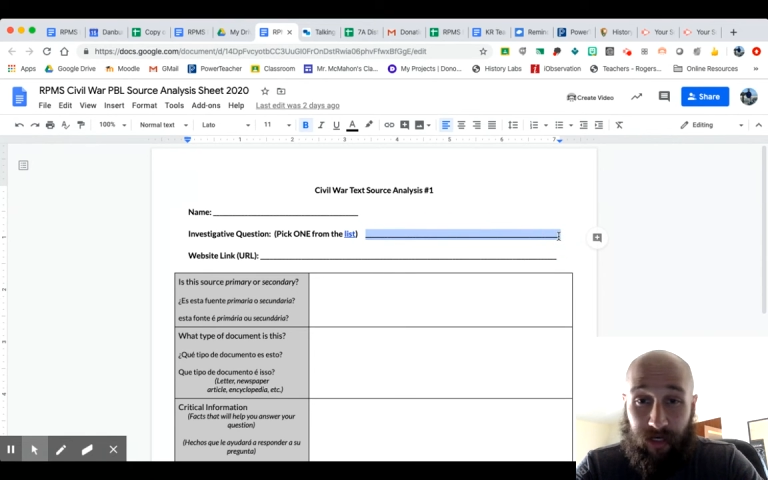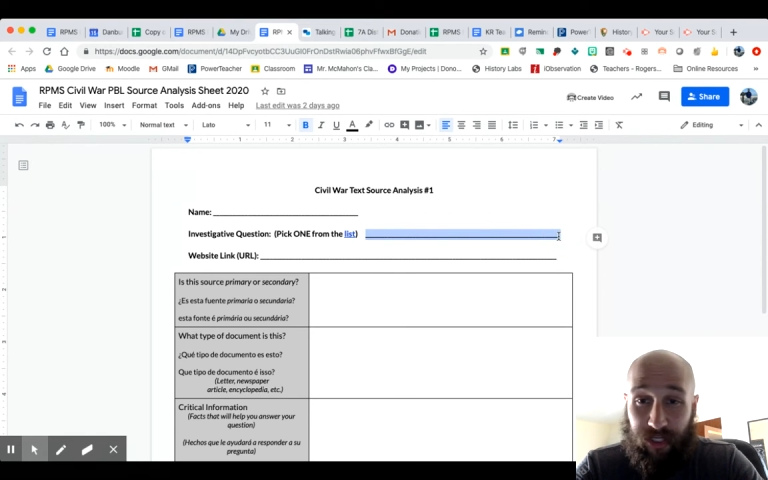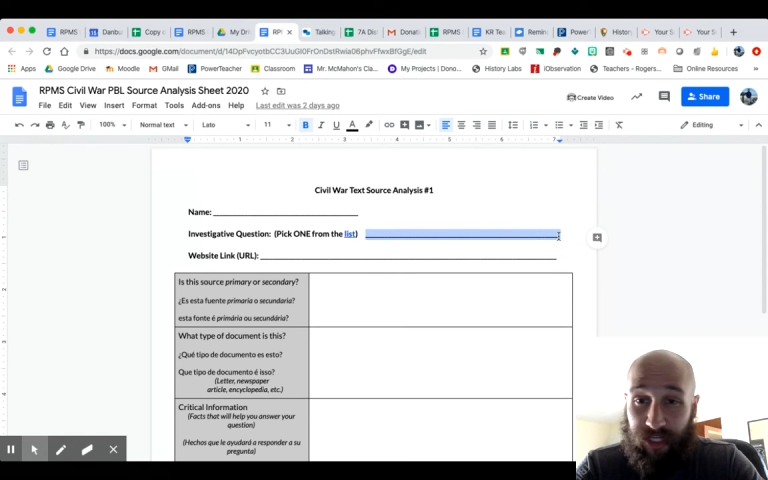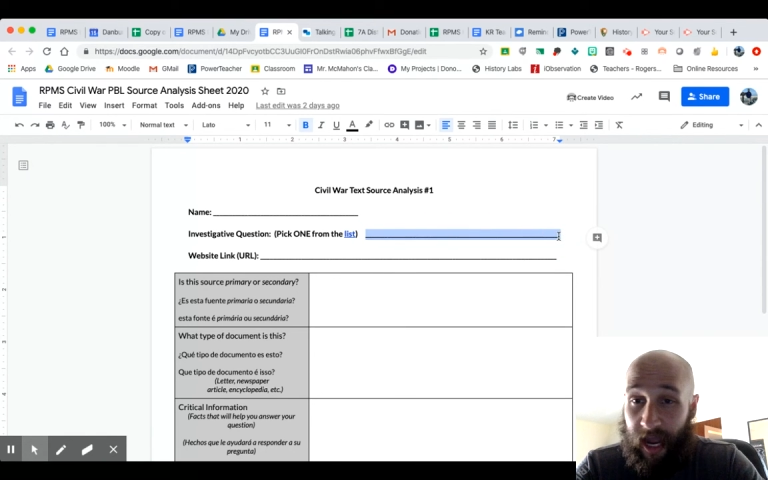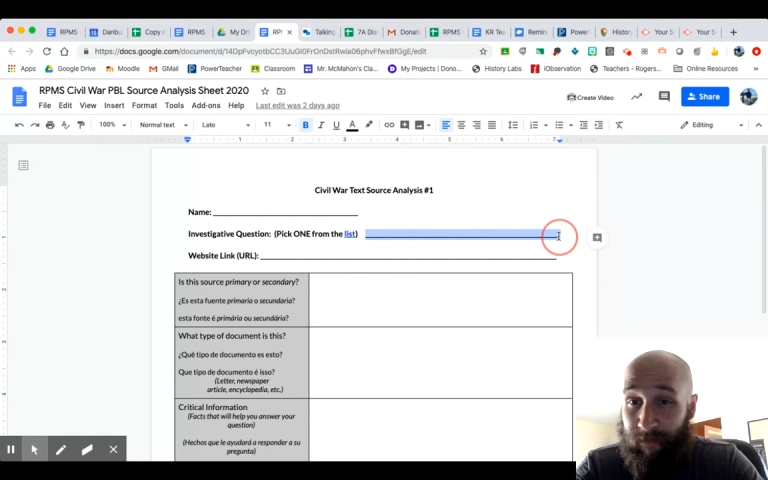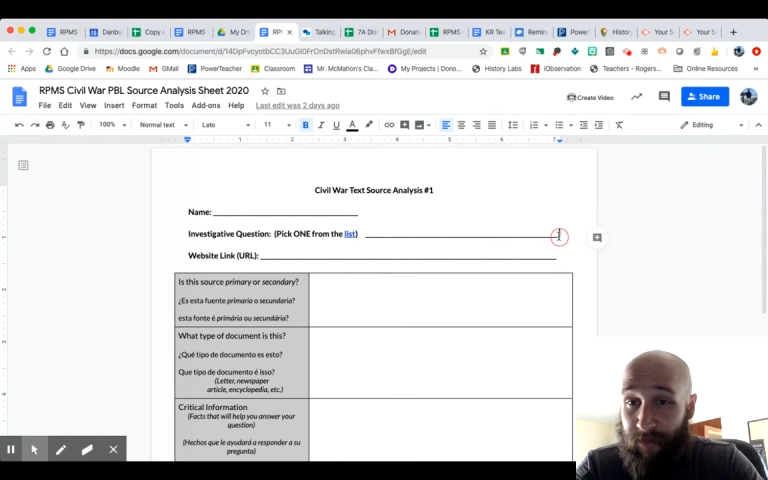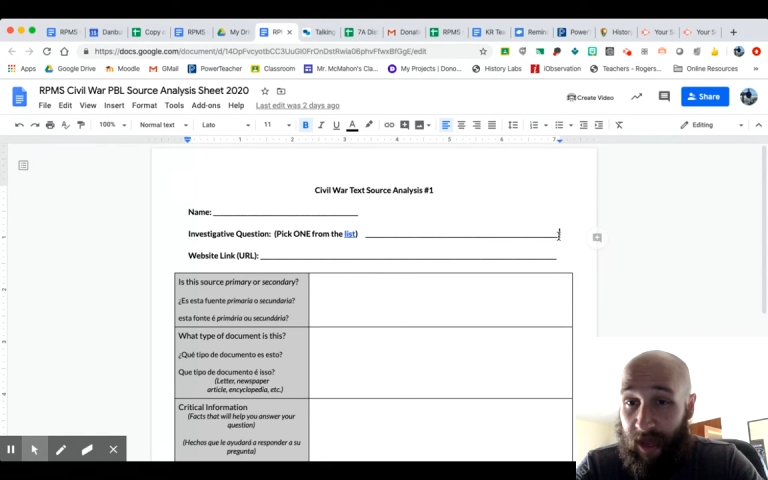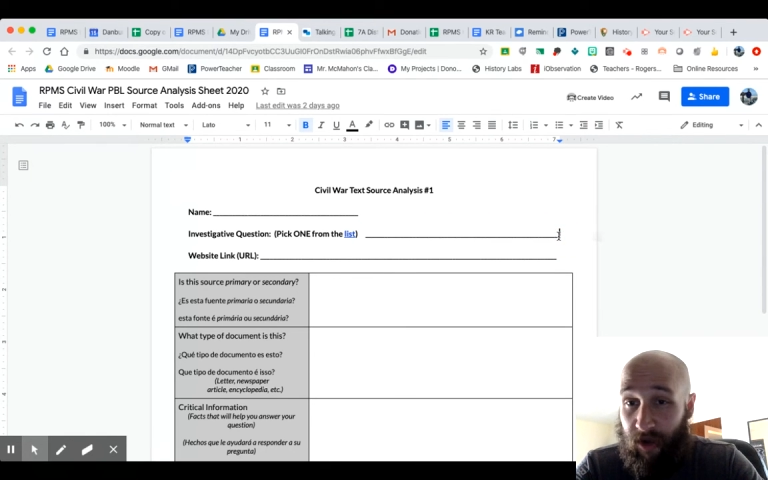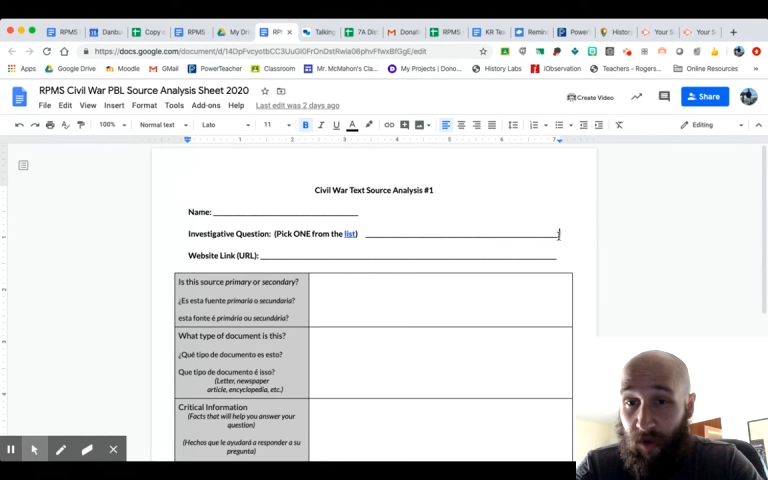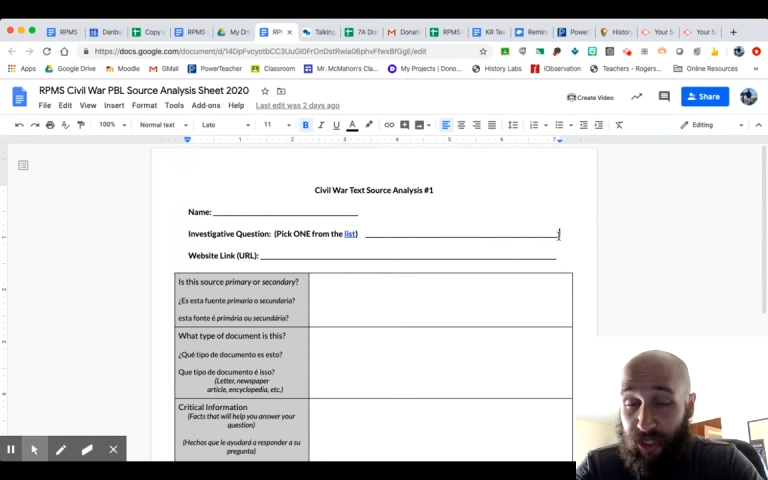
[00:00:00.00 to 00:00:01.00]
Just type
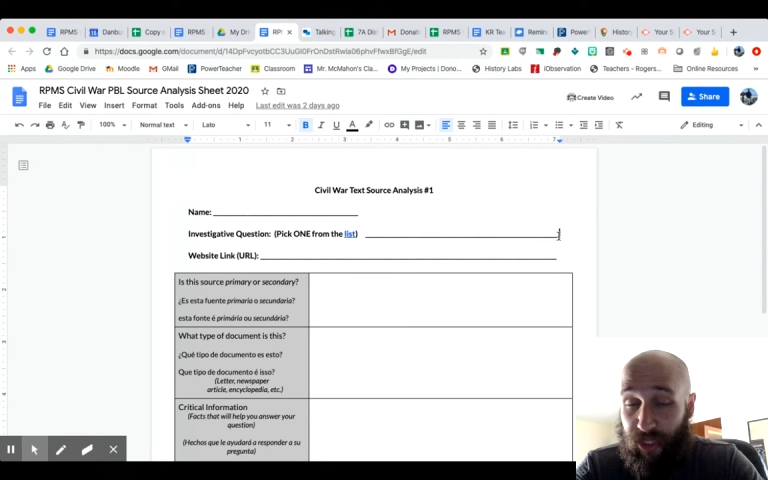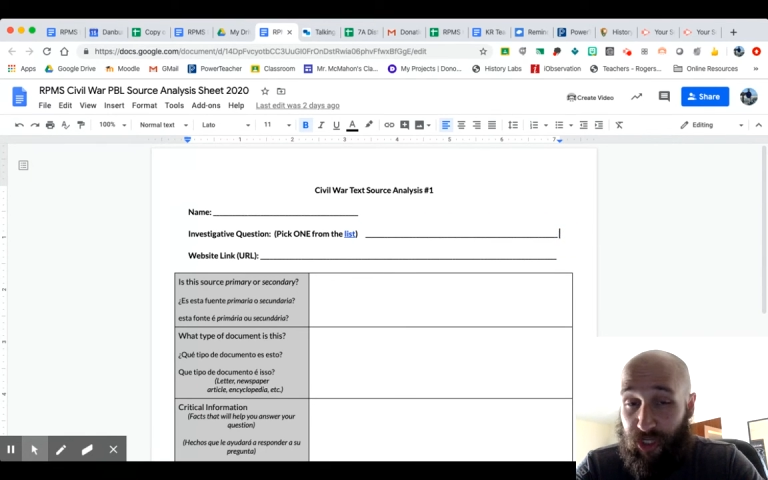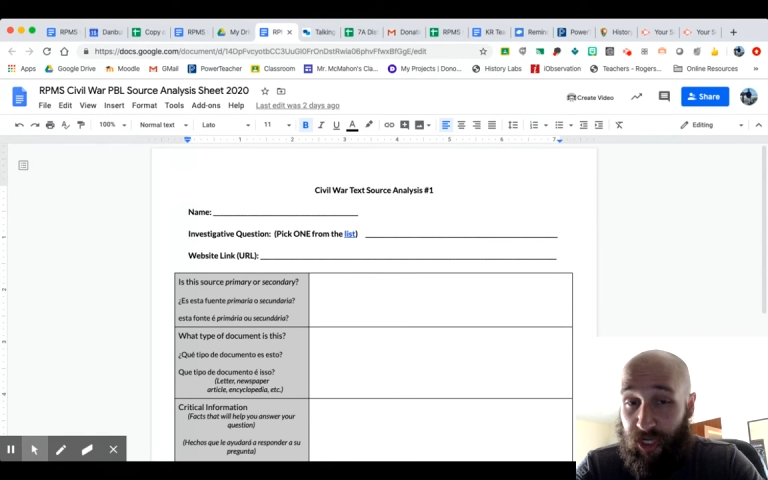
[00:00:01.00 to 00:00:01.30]
that question